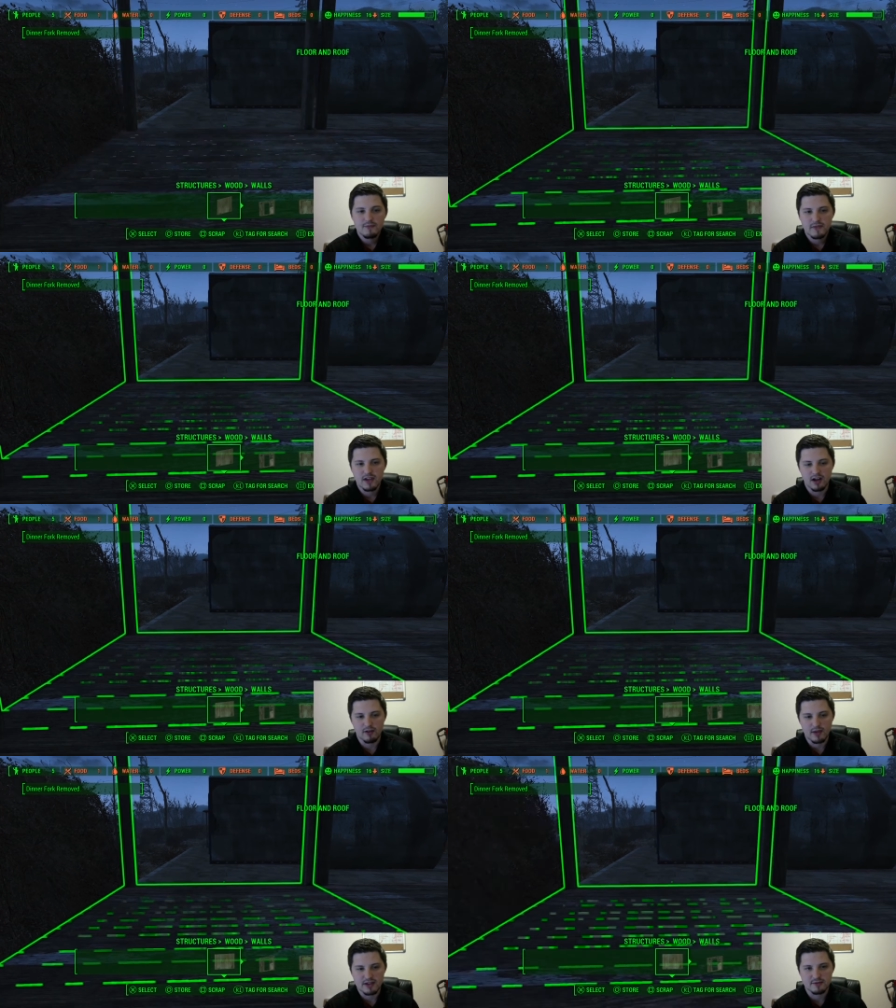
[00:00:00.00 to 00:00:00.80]
I
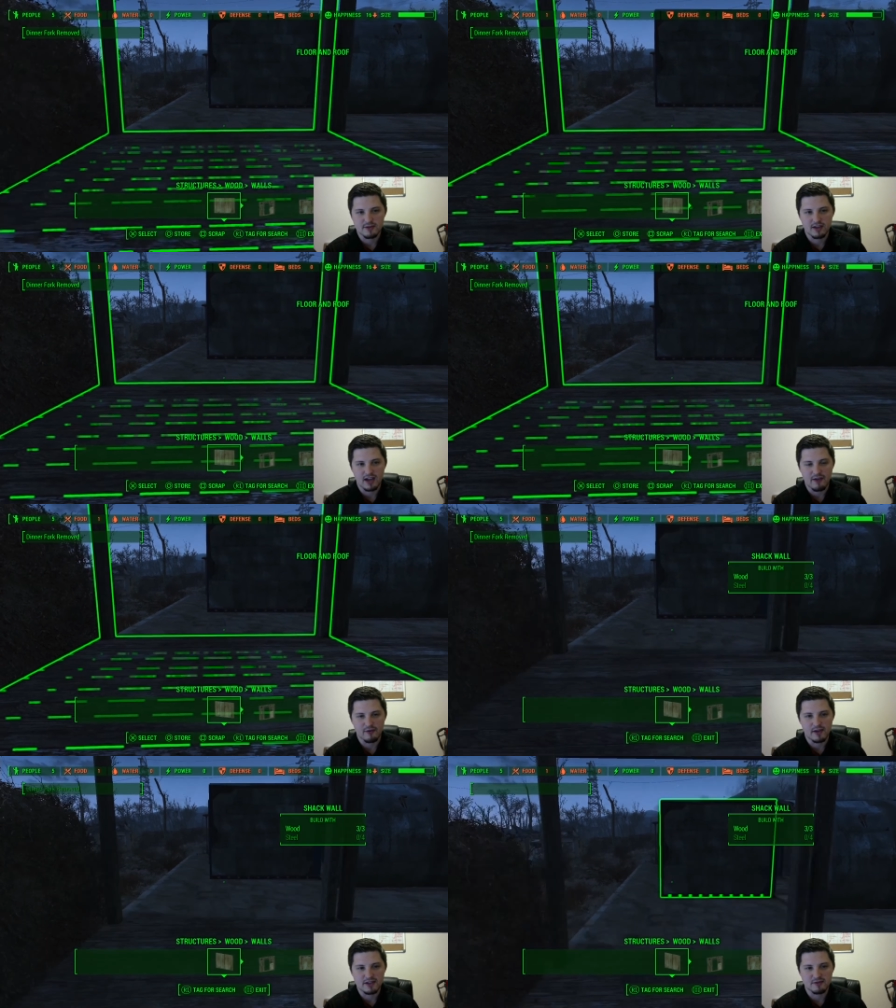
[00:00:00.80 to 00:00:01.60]
don't mess with the. I
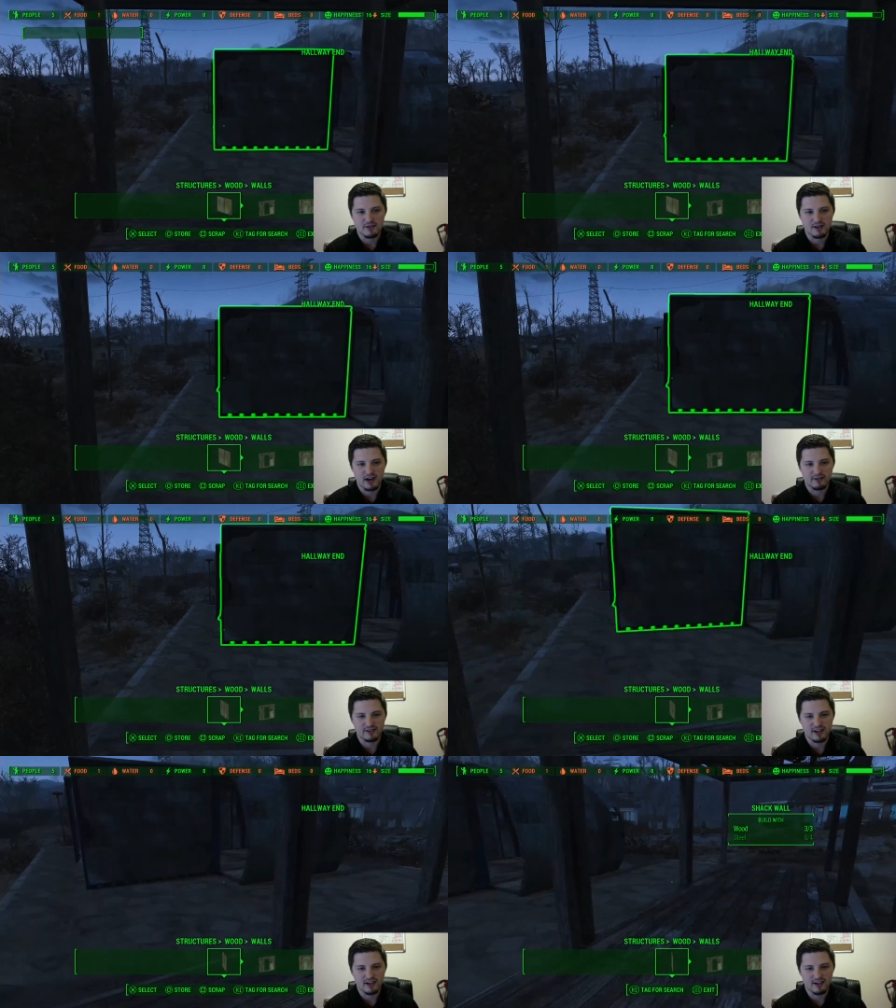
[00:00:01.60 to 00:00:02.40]
haven't messed with the
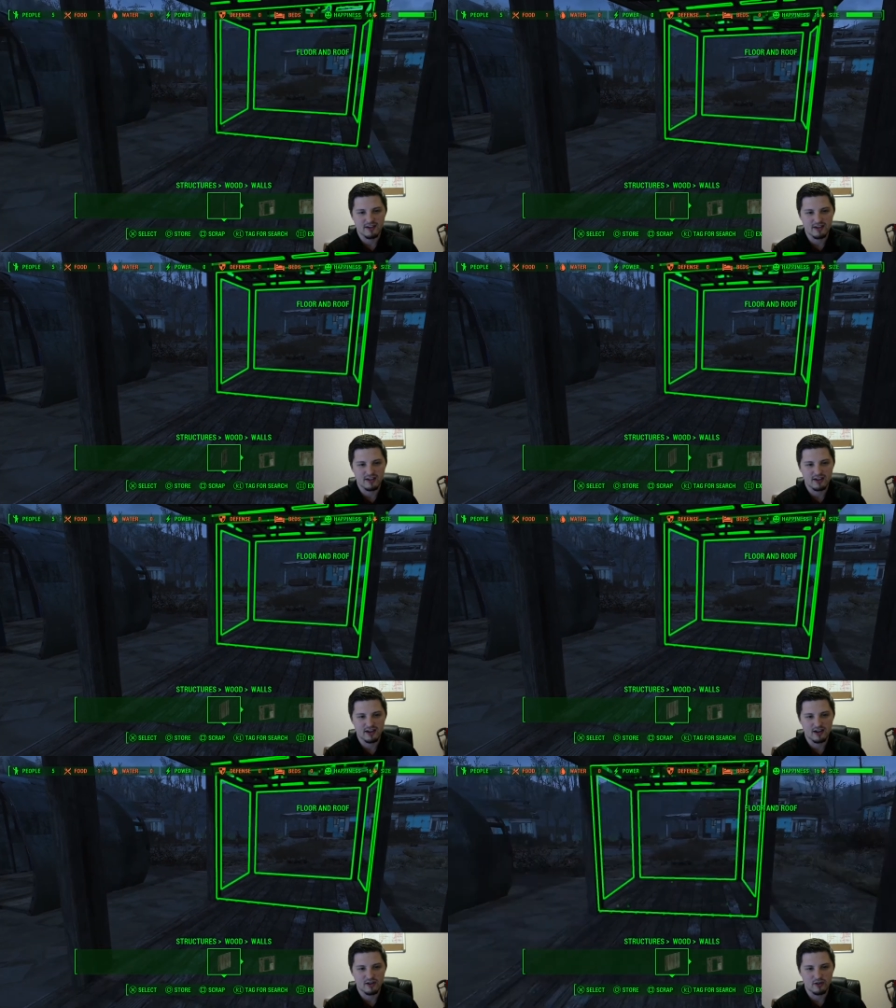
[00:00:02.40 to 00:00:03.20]
crafting
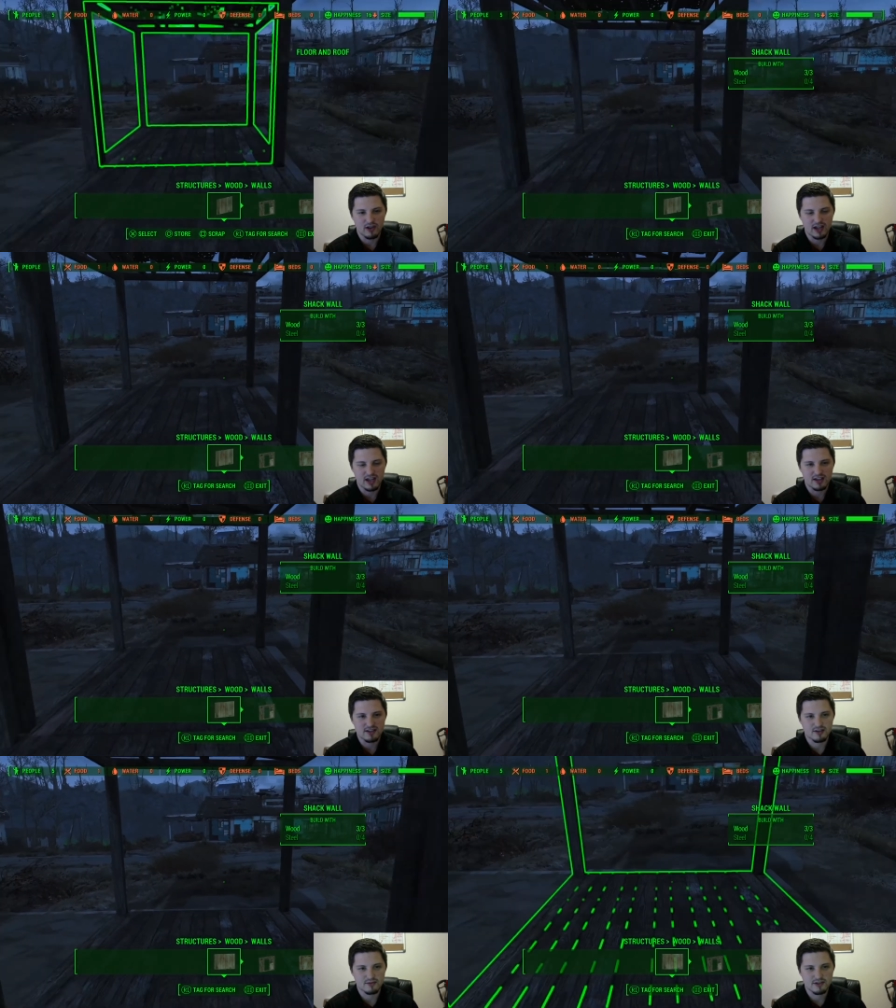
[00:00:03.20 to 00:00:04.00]
a whole lot yet,
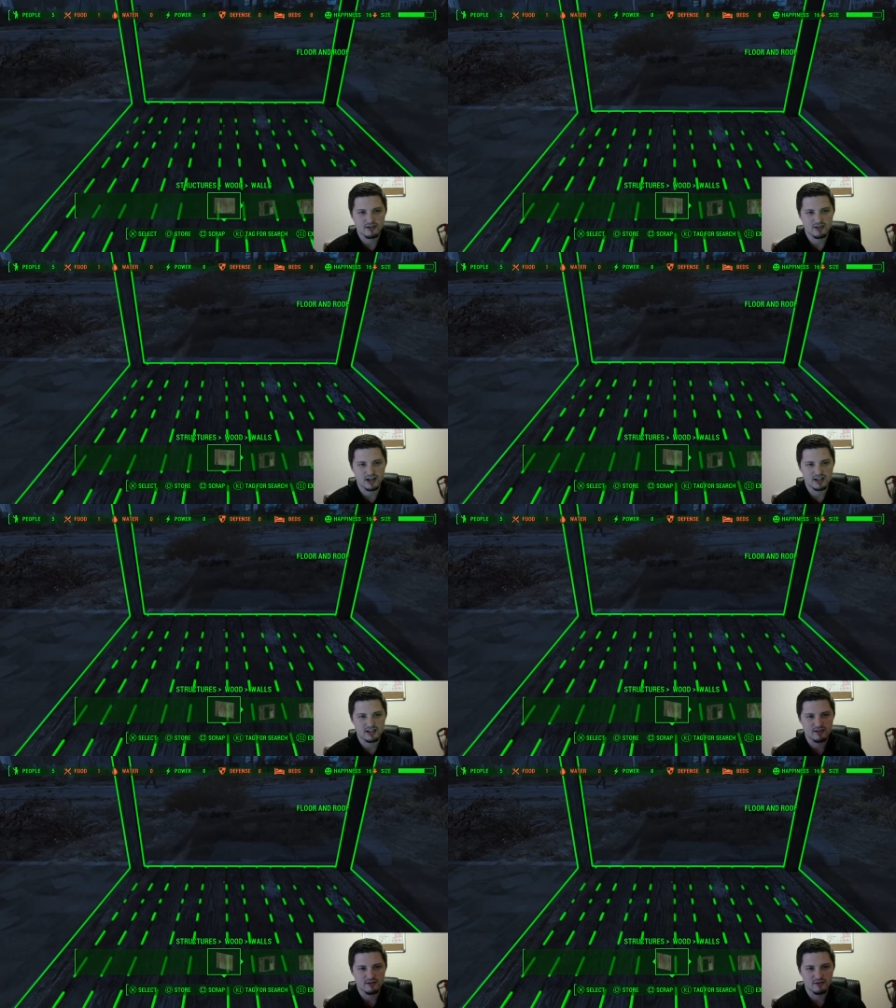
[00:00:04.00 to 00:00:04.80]
so I'm still trying
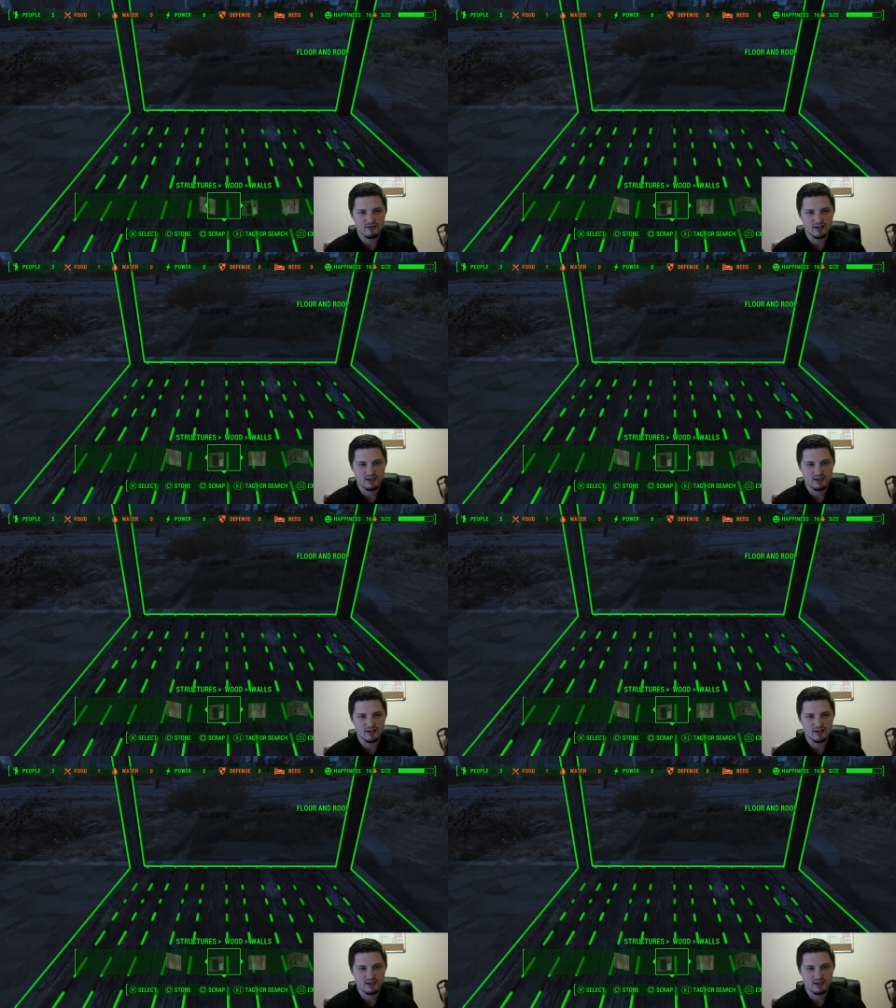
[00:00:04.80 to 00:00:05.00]
to.